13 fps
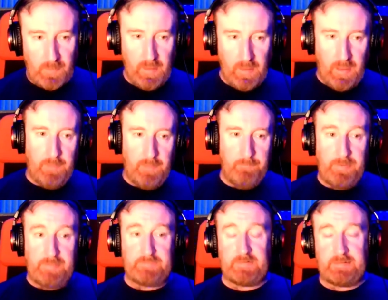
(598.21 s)

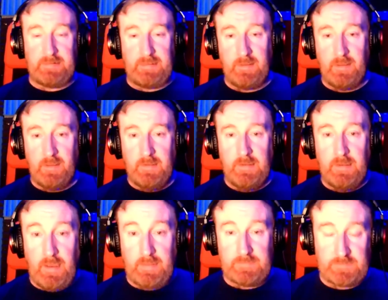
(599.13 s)
Basically,
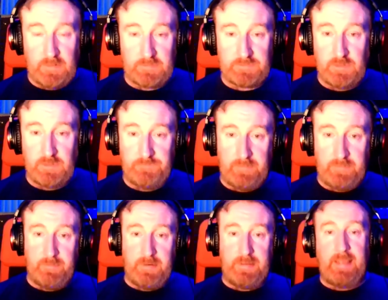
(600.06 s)
I started off
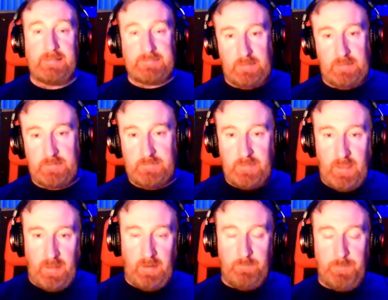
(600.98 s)
in my attic
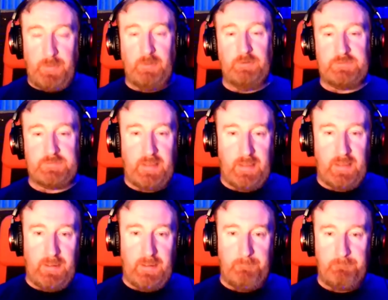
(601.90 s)
and I built
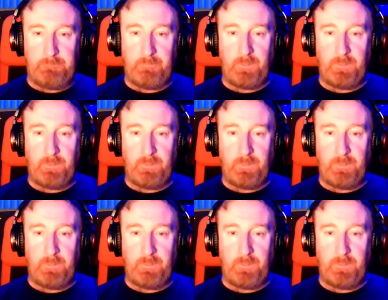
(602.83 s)
a